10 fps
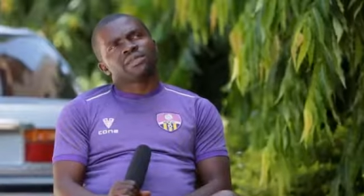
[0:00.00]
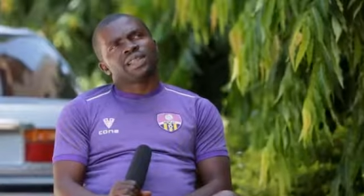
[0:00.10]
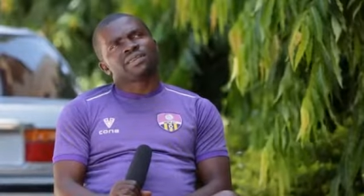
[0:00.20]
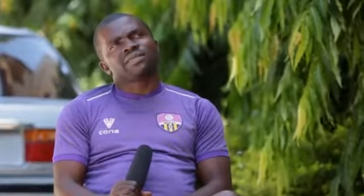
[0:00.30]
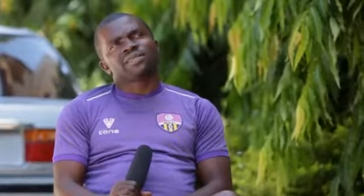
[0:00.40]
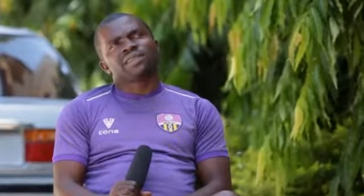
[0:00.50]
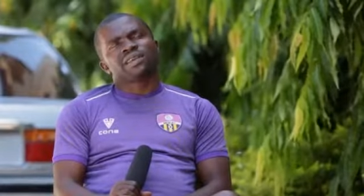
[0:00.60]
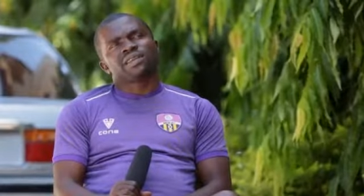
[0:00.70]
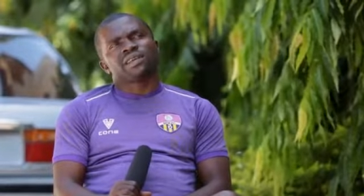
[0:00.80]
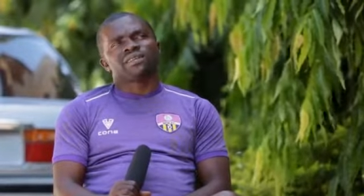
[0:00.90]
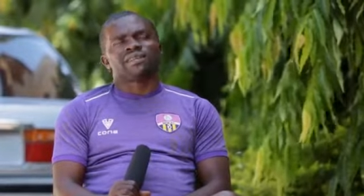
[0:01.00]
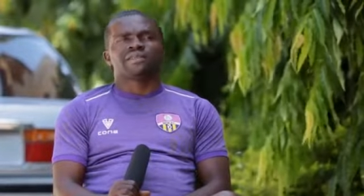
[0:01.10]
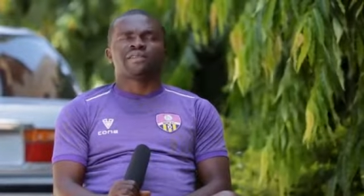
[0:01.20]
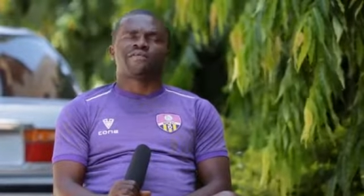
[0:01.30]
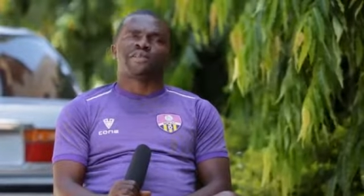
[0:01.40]
last season uh, there is a
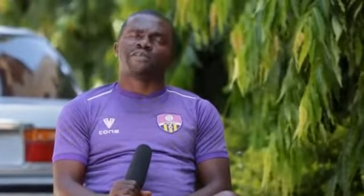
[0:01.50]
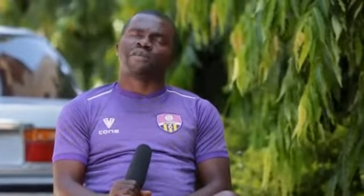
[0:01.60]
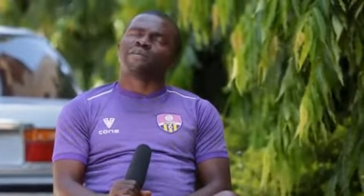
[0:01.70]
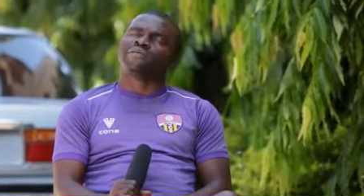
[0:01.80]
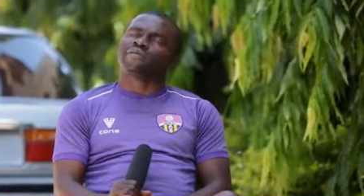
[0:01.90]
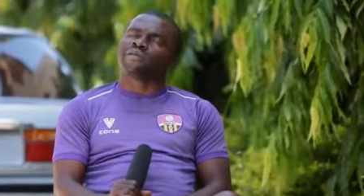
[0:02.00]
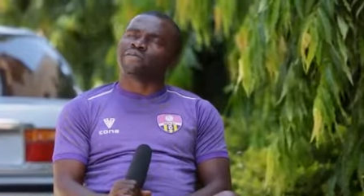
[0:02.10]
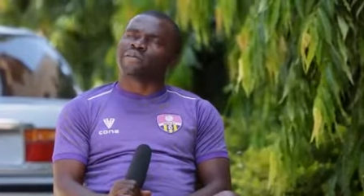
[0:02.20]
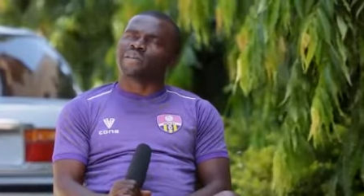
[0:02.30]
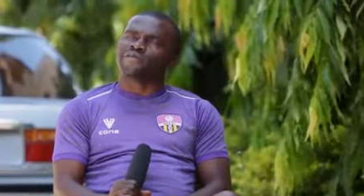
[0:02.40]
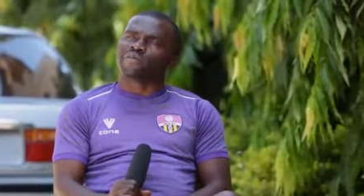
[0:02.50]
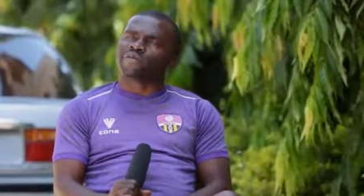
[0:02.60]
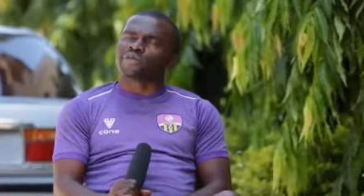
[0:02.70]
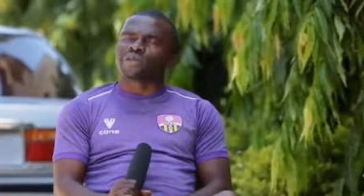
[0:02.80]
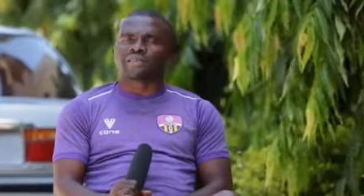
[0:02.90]
great difference uh, a great difference
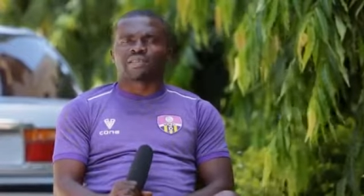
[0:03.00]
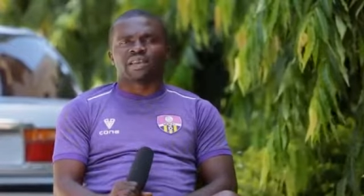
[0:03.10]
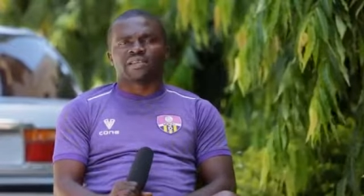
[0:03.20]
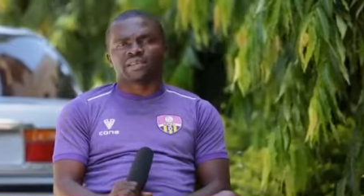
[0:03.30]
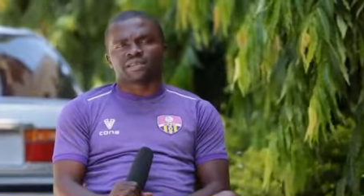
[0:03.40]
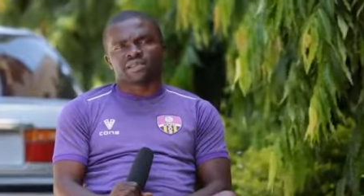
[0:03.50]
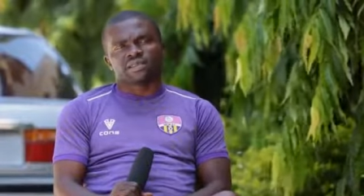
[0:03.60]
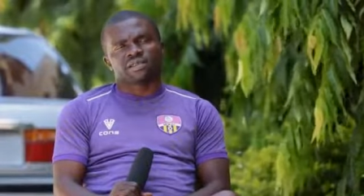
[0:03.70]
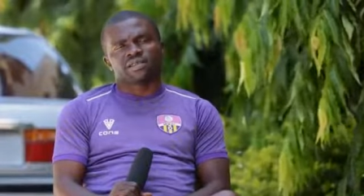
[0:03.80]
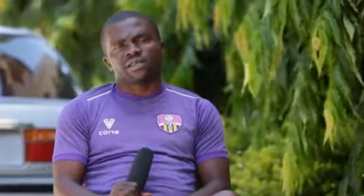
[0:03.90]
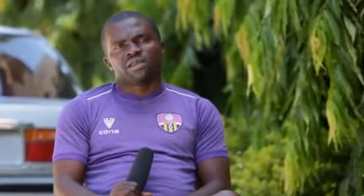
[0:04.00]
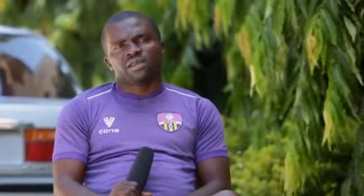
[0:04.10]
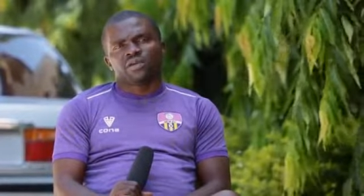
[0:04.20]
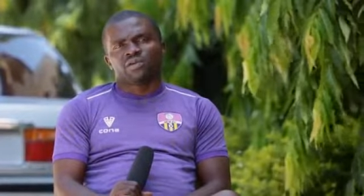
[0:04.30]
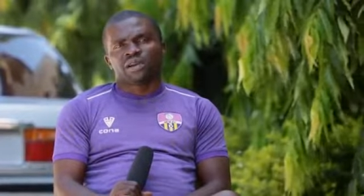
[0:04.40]
between last season and this season
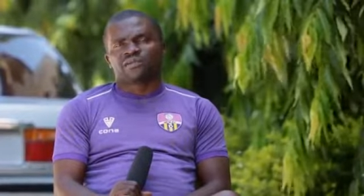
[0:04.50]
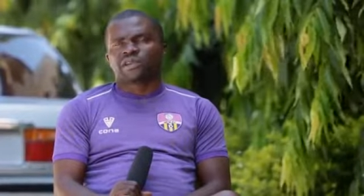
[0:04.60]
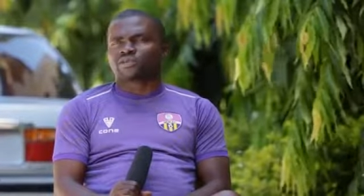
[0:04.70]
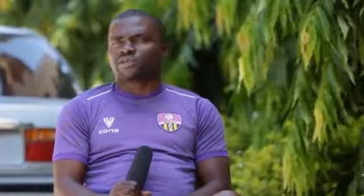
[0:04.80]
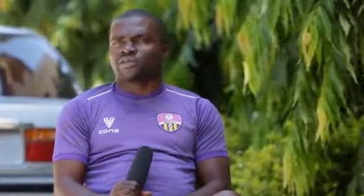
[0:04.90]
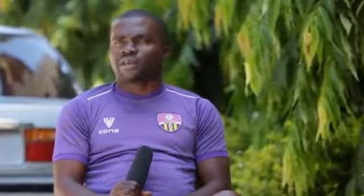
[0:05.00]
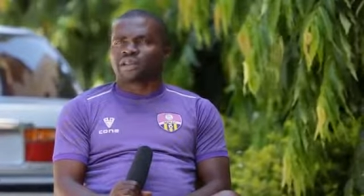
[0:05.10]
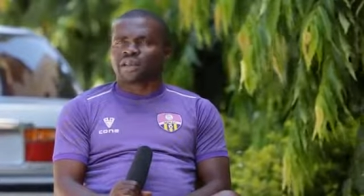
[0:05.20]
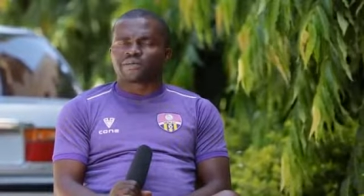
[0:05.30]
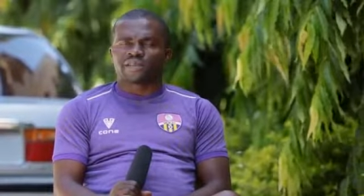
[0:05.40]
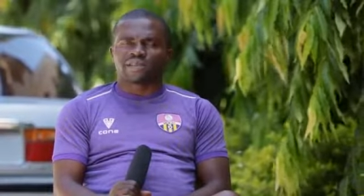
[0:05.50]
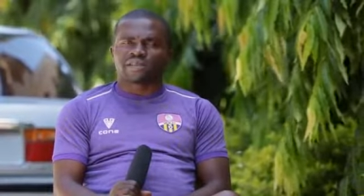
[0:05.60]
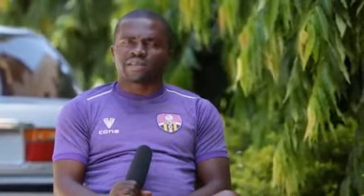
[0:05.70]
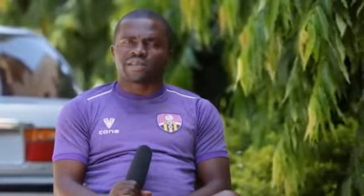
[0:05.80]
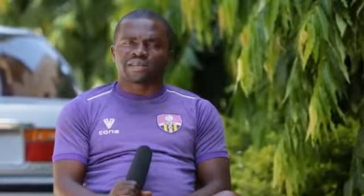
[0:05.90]
we have a lot of uh, lapses in
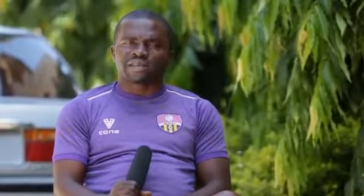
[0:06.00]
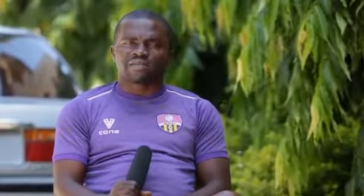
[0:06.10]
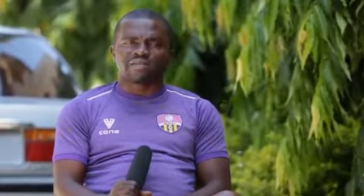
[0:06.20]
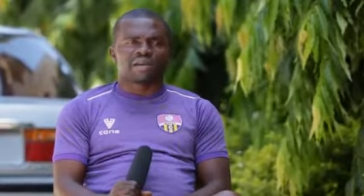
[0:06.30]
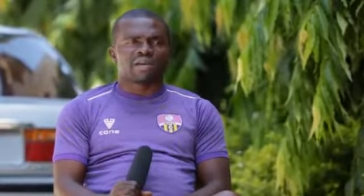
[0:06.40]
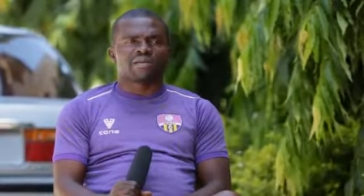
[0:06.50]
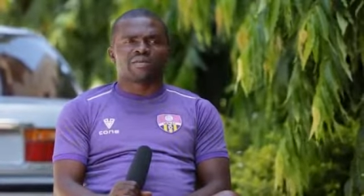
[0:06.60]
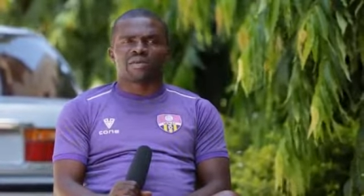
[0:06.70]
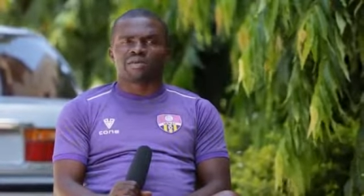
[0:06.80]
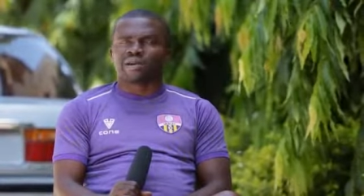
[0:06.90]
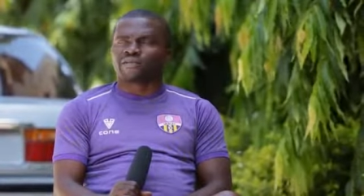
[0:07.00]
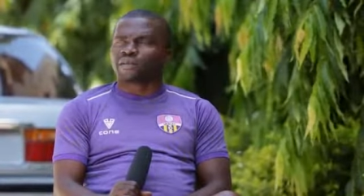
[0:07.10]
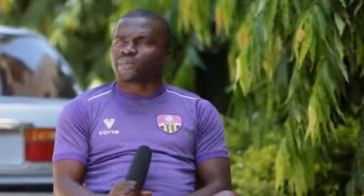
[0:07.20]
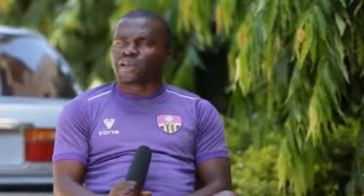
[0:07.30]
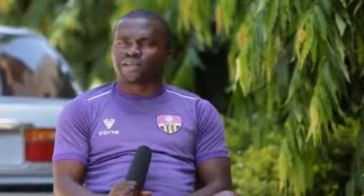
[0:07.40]
the team uh, when you have
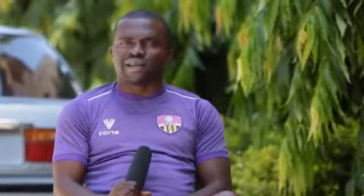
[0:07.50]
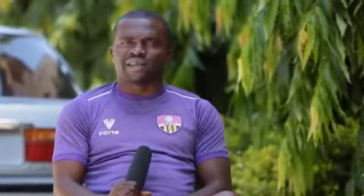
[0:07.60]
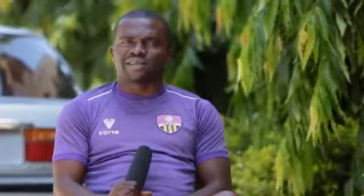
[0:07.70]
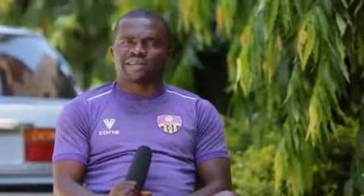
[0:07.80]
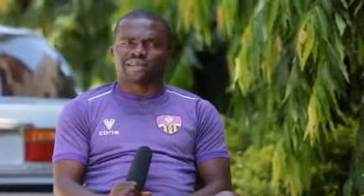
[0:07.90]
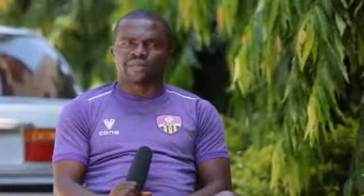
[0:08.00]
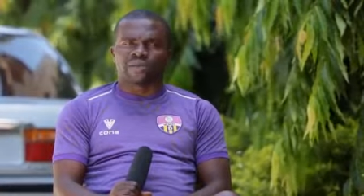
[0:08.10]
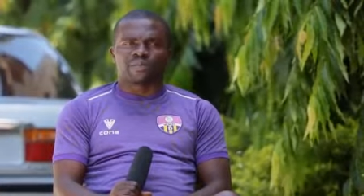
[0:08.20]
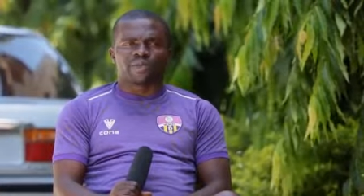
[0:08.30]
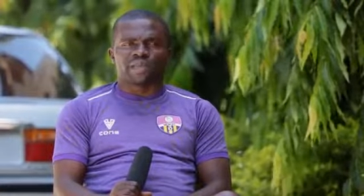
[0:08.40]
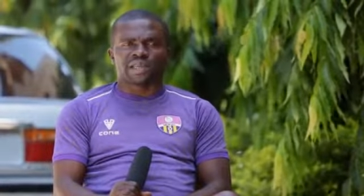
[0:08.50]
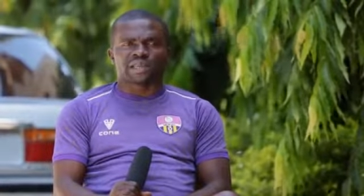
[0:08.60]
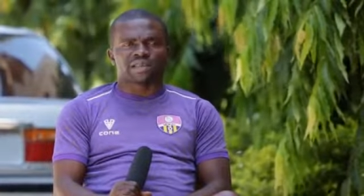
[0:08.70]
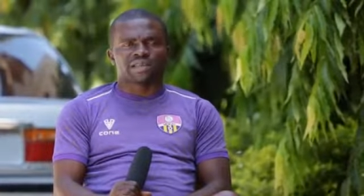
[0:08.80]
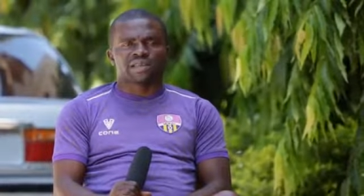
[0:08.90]
a player that are indisciplined
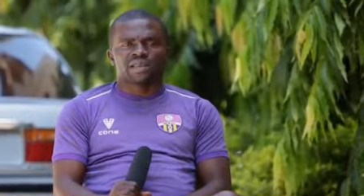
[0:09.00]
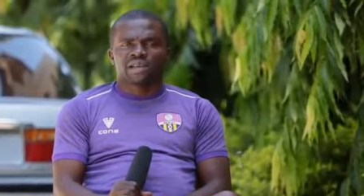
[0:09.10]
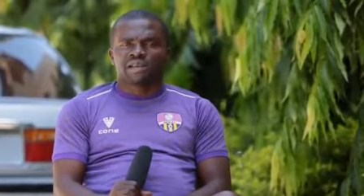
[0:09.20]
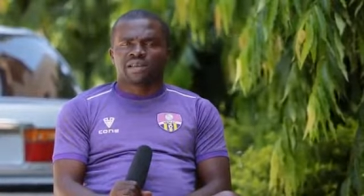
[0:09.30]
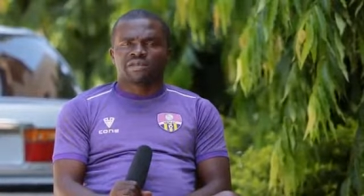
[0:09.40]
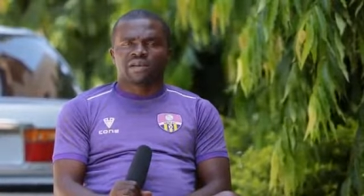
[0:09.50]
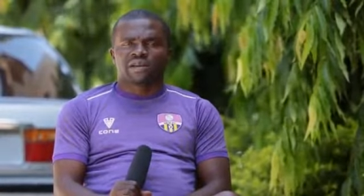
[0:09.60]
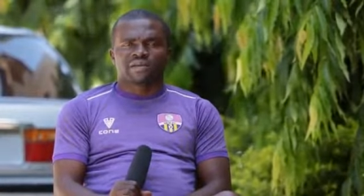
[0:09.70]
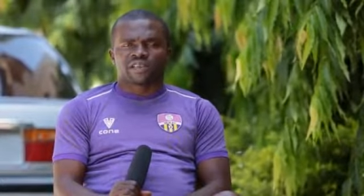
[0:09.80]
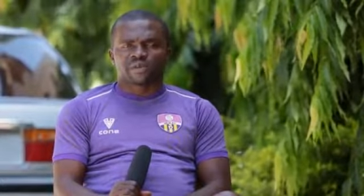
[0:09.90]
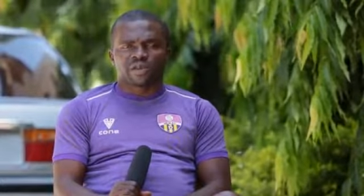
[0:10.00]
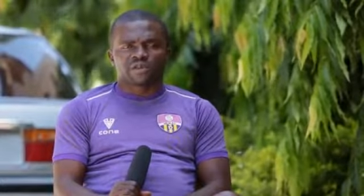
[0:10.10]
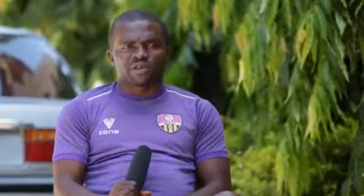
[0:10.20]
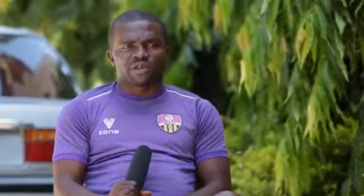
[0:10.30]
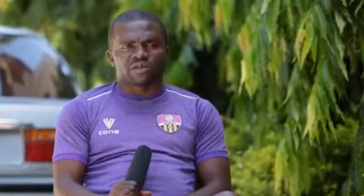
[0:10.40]
players they don't have respect
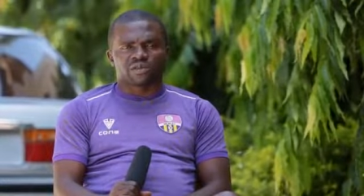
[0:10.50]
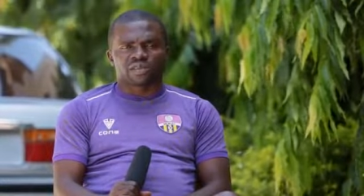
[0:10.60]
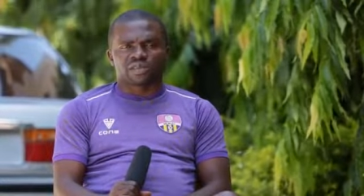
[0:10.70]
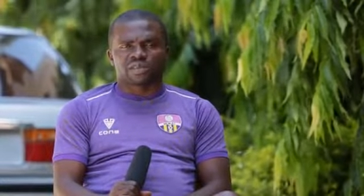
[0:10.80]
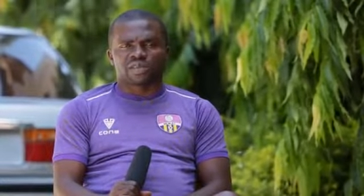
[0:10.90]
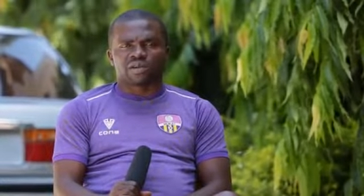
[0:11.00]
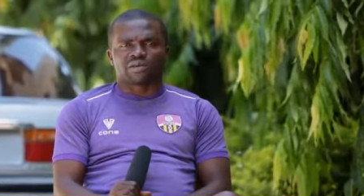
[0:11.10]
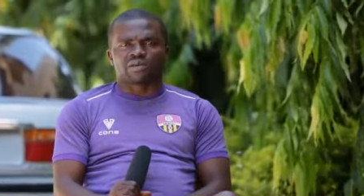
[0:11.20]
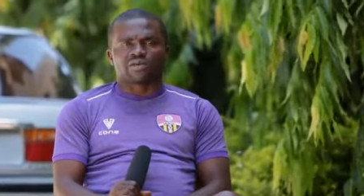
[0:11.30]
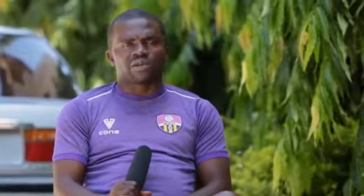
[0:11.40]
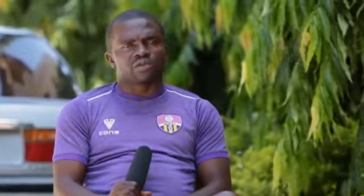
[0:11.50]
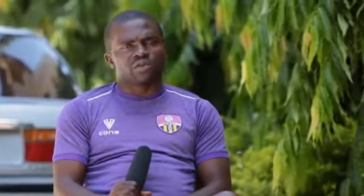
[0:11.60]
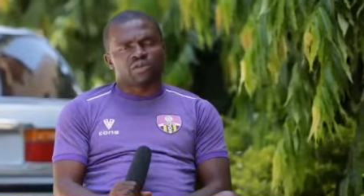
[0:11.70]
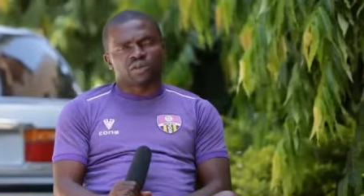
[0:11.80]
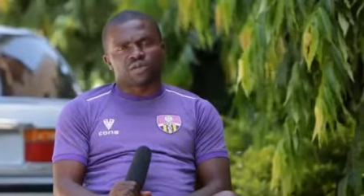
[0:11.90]
for the coaches they always want to
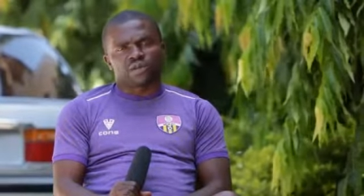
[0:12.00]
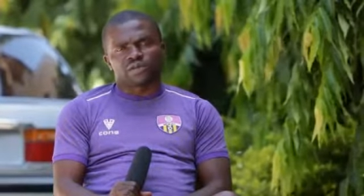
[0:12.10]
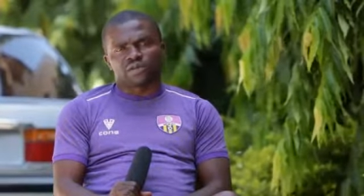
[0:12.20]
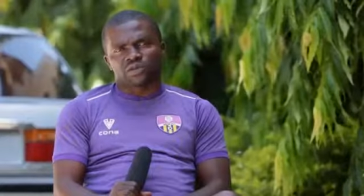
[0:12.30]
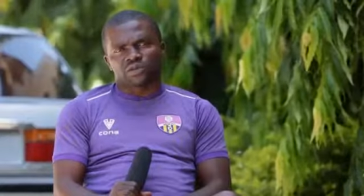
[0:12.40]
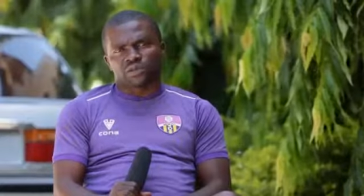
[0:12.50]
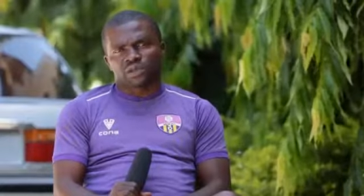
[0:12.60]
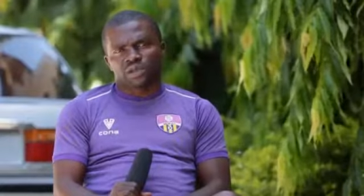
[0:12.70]
do what they want to do